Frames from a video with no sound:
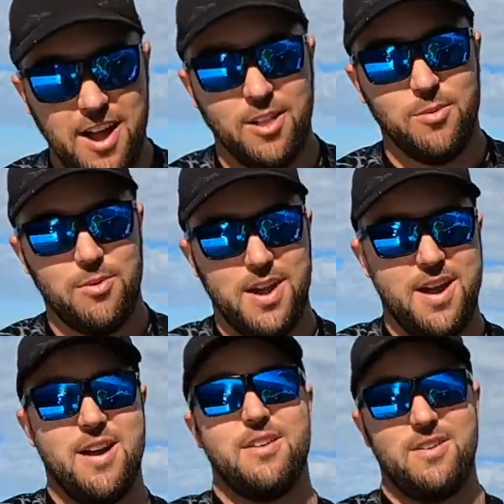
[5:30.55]
available
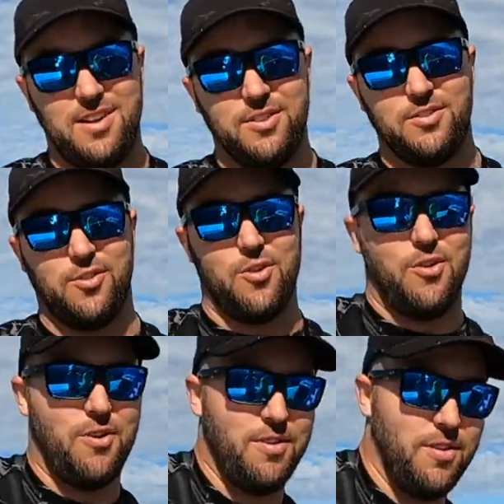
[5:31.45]
now, they're in store.